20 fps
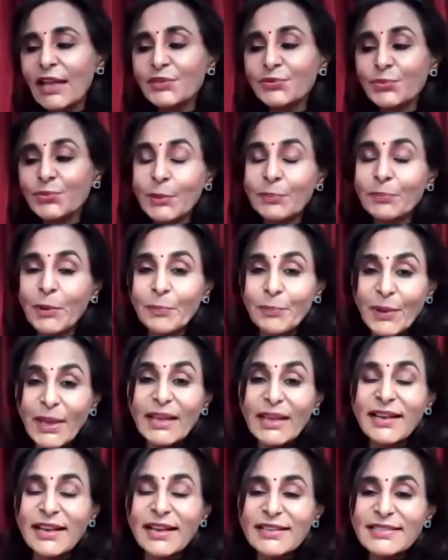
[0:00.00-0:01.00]
as we
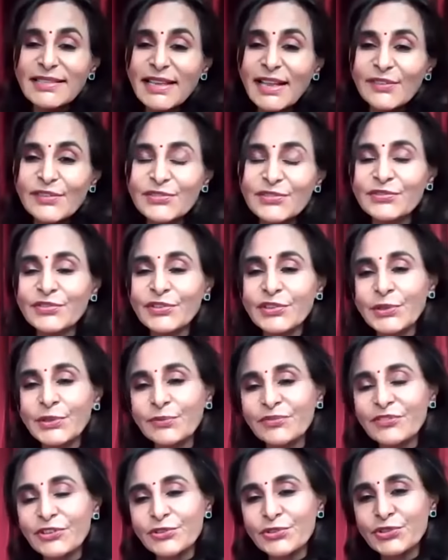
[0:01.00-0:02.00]
prepare ourselves for
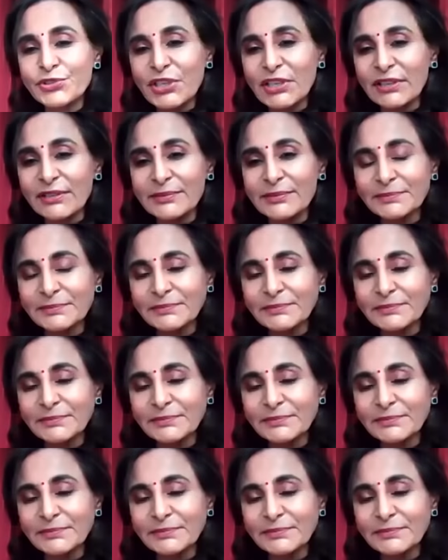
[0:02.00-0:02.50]
the future?